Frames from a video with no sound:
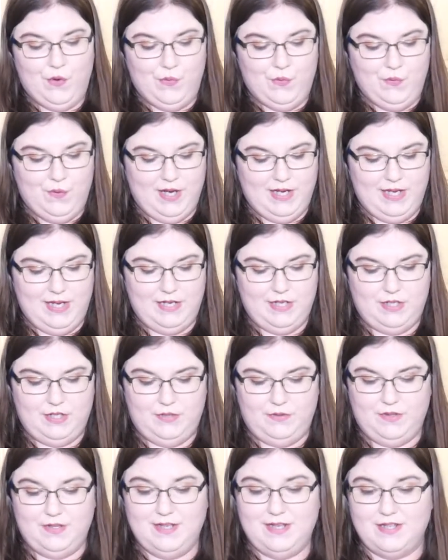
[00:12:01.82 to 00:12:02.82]
what can
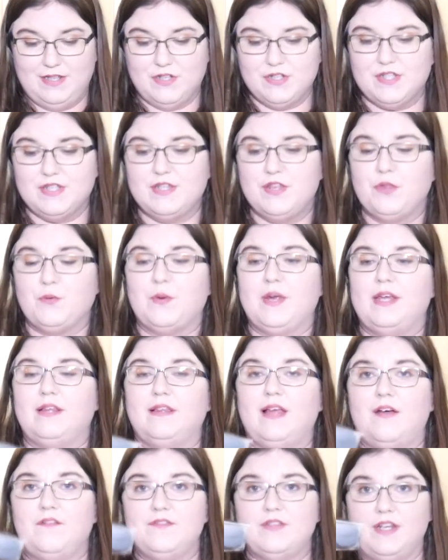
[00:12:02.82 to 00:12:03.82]
you do? There's three
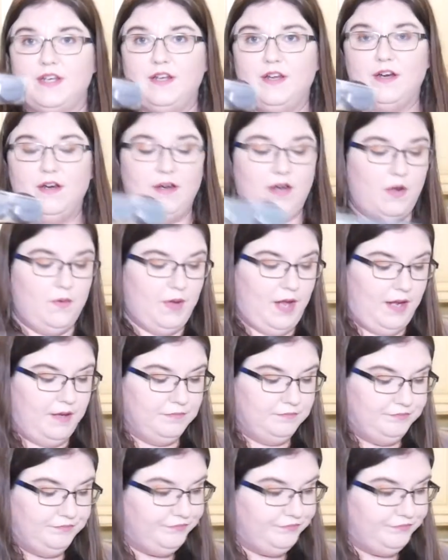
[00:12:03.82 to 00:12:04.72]
left in here. Okay.